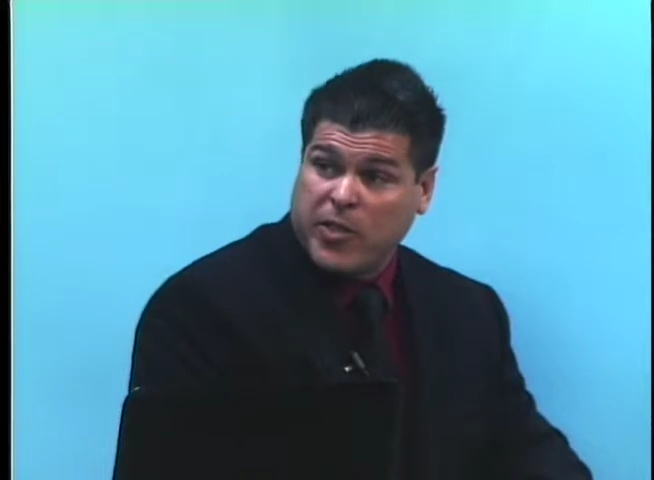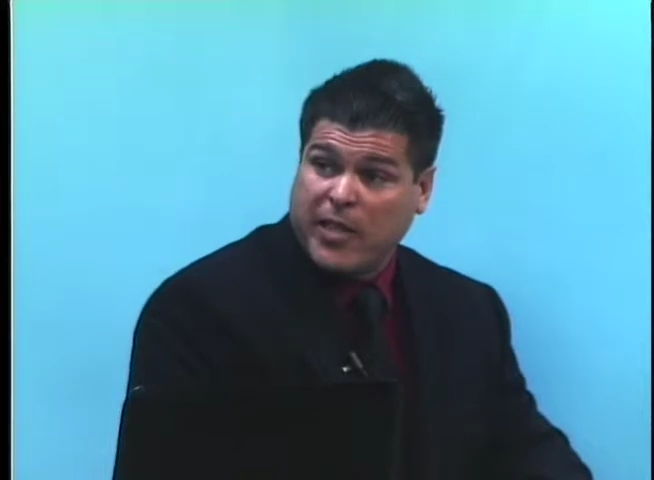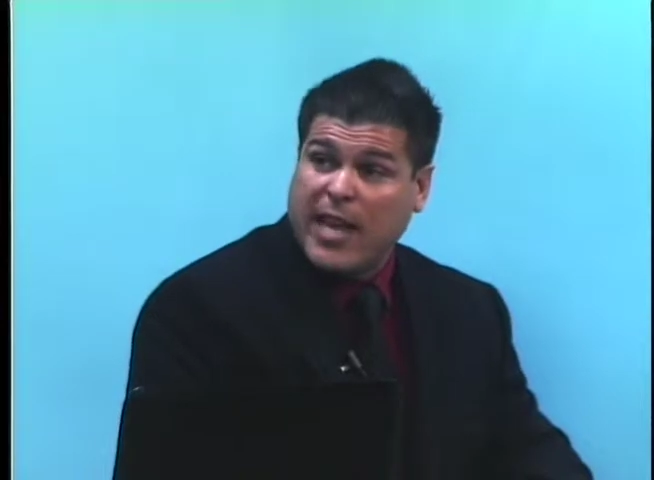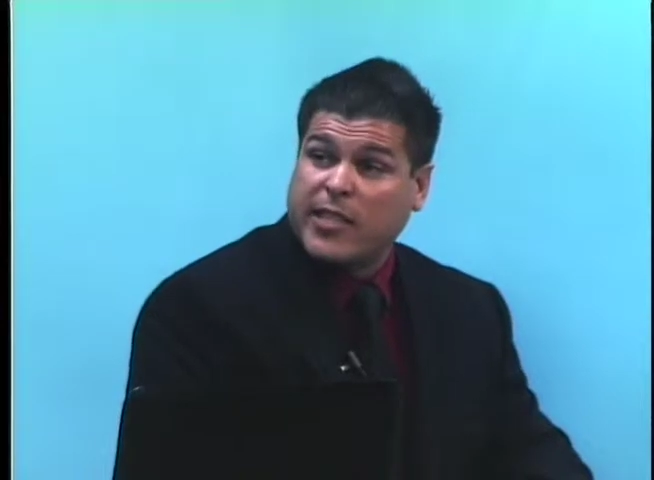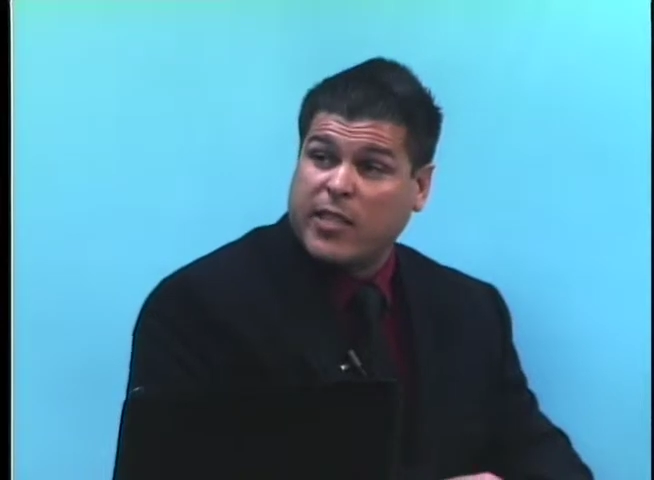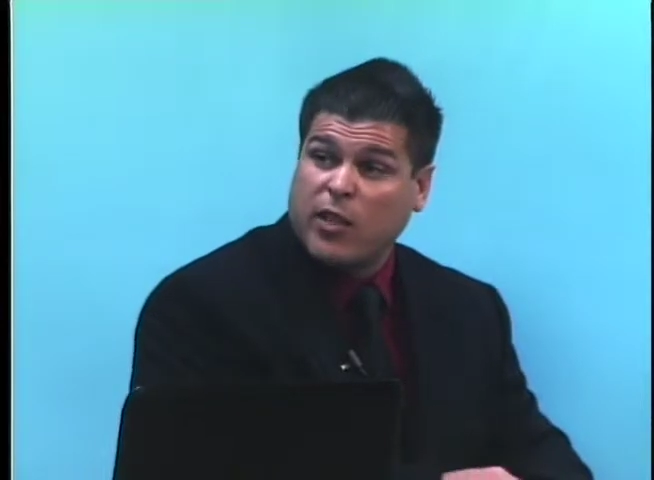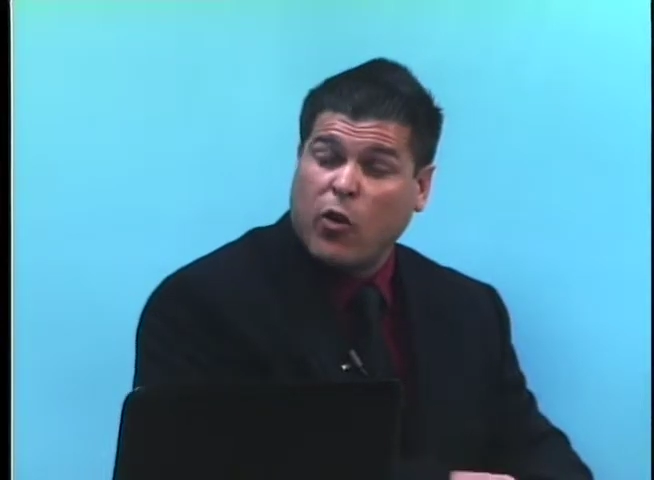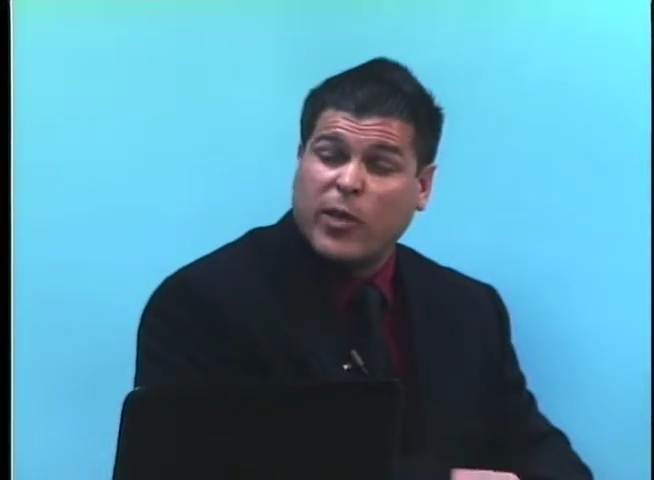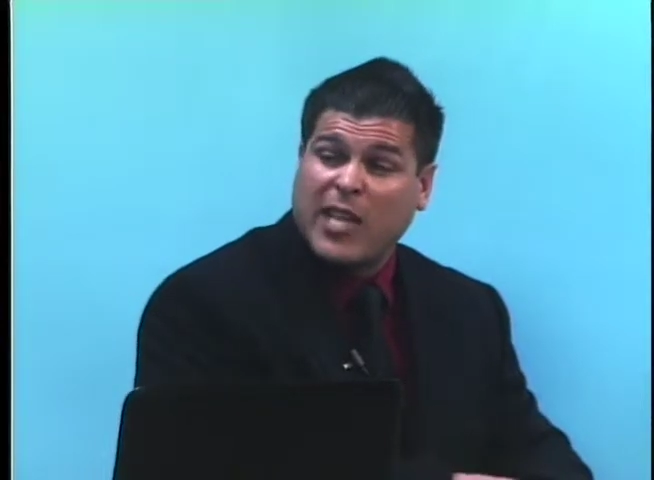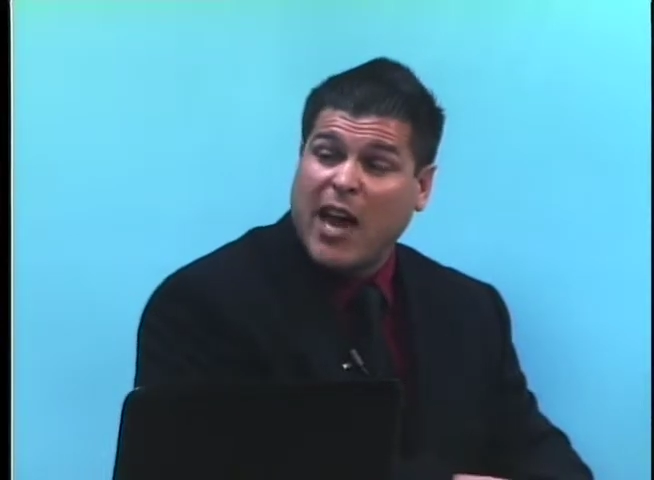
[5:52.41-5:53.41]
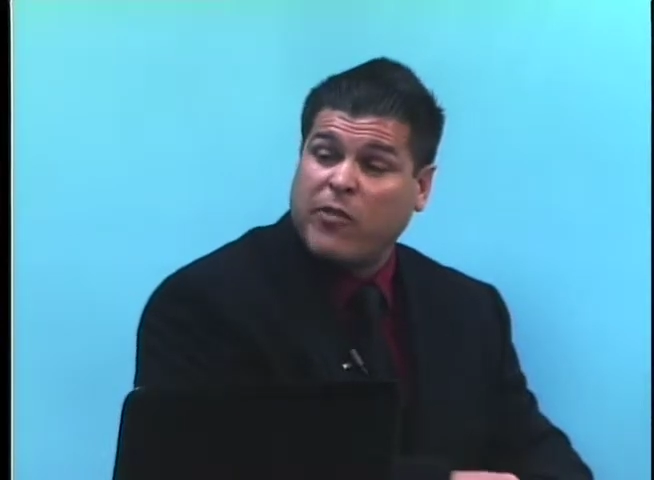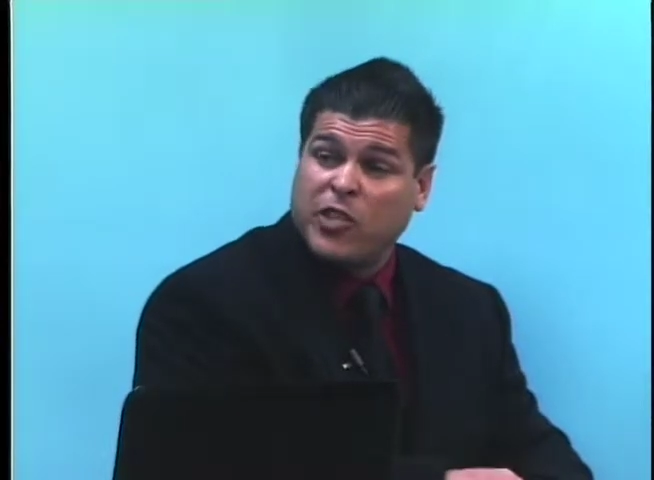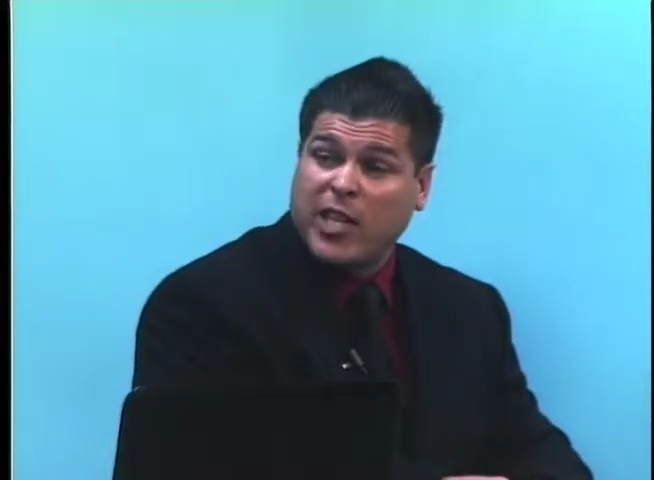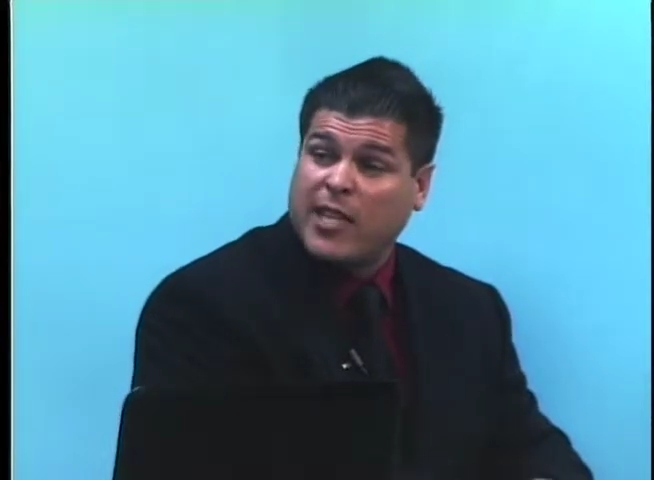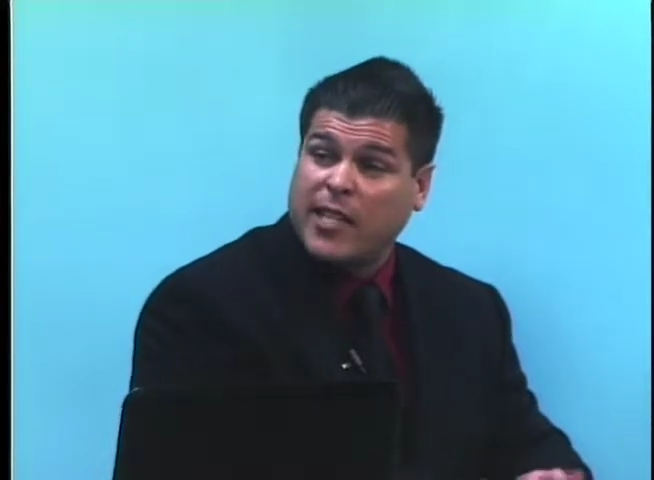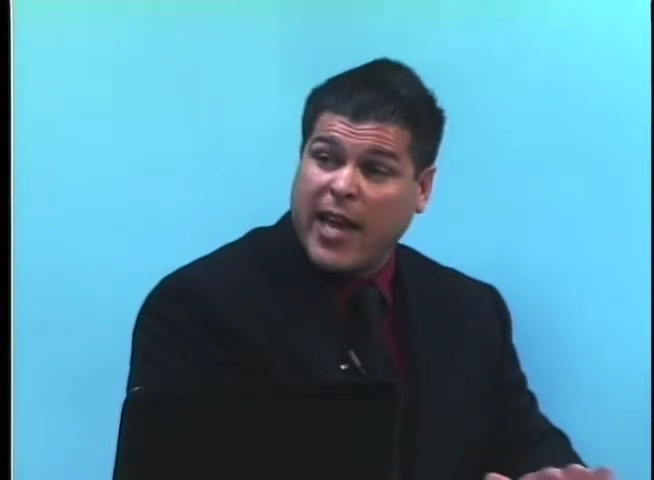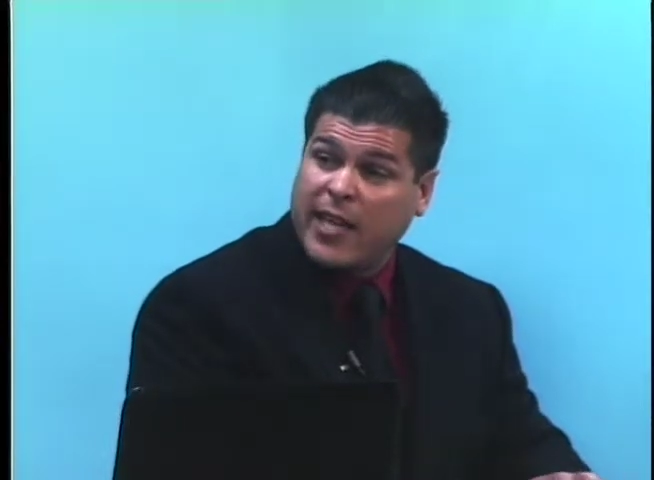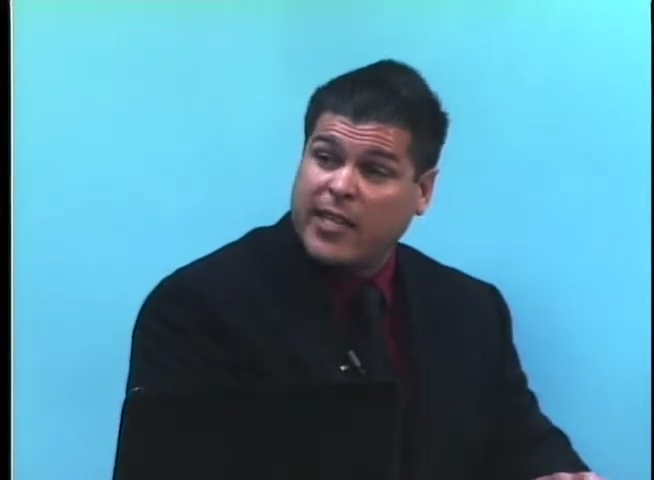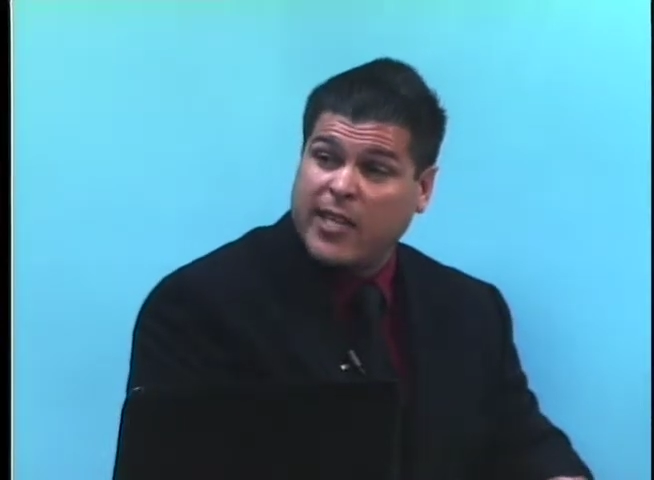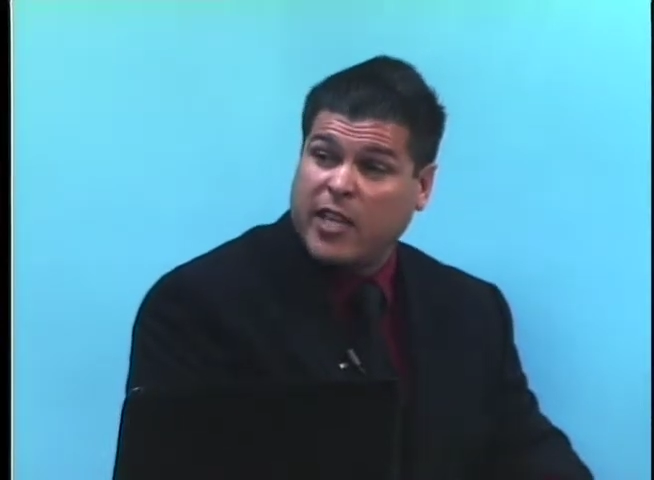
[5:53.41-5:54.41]
and that's his lowest average against
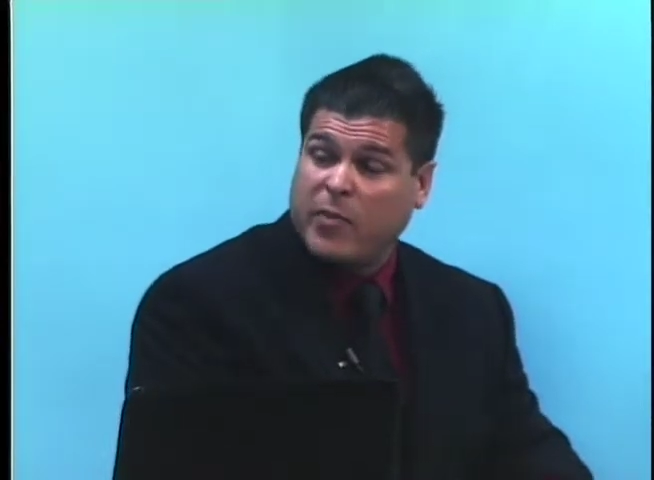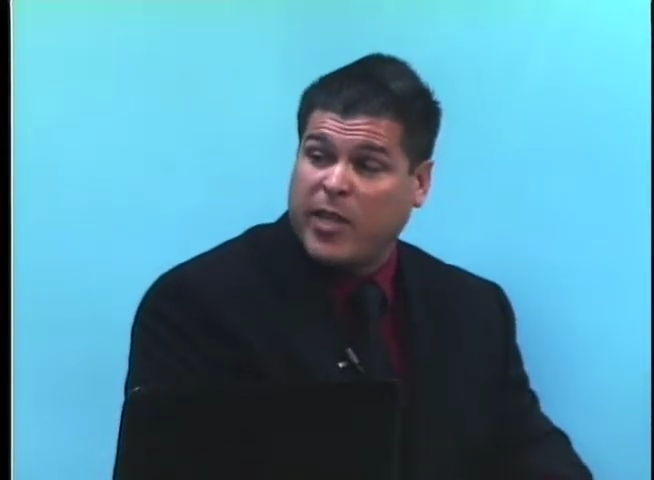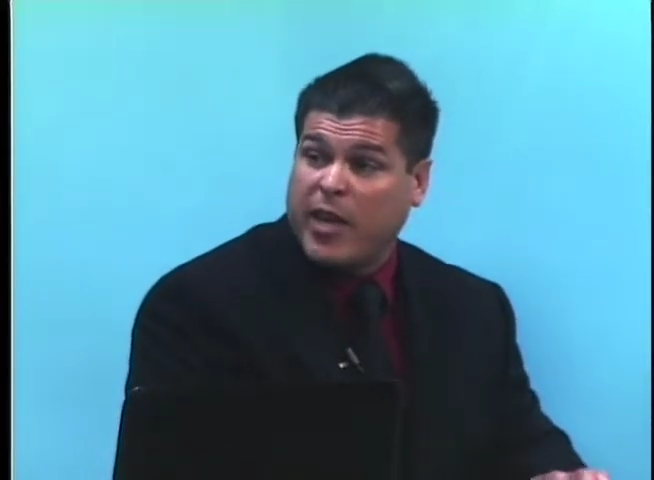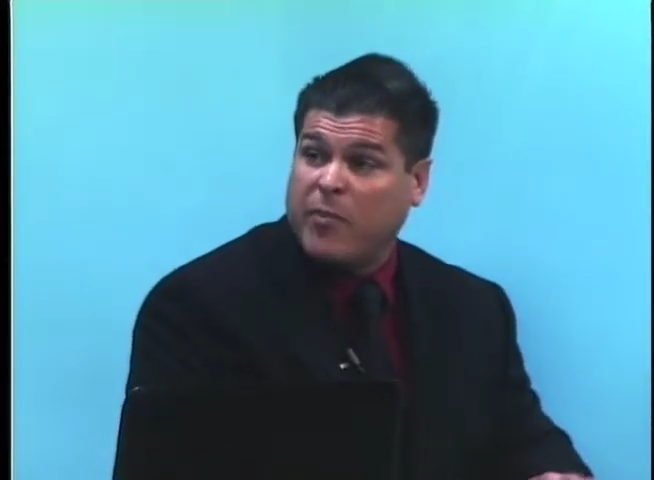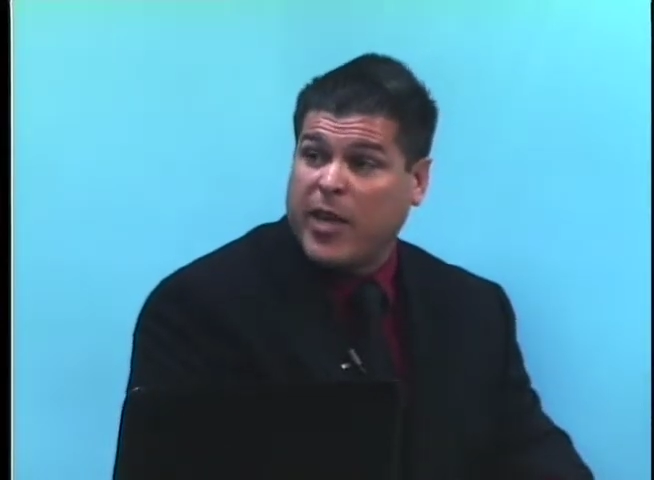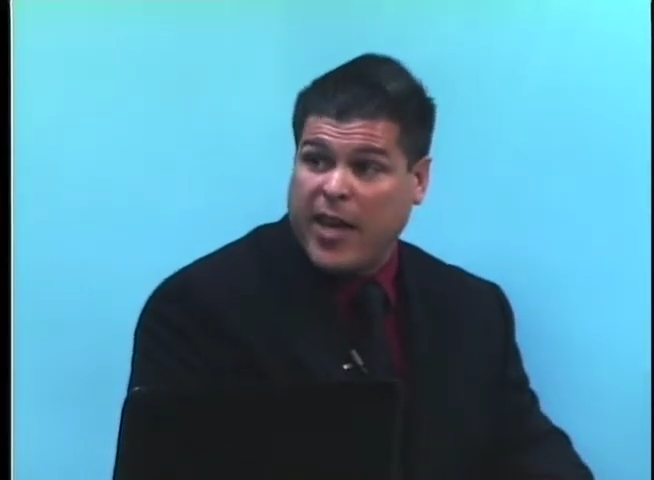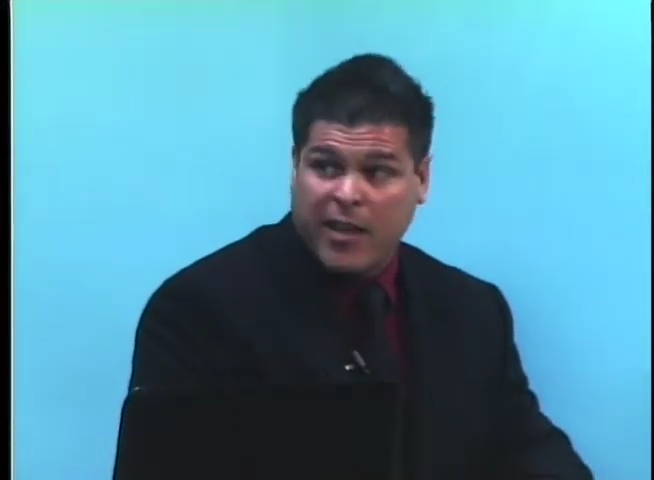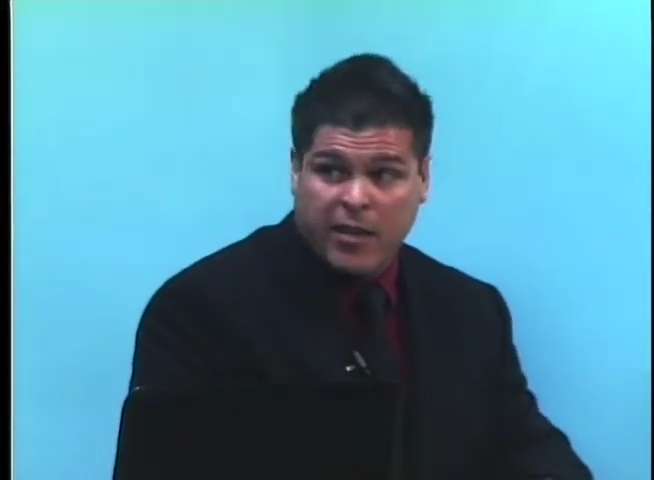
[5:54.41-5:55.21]
any team in the N B A.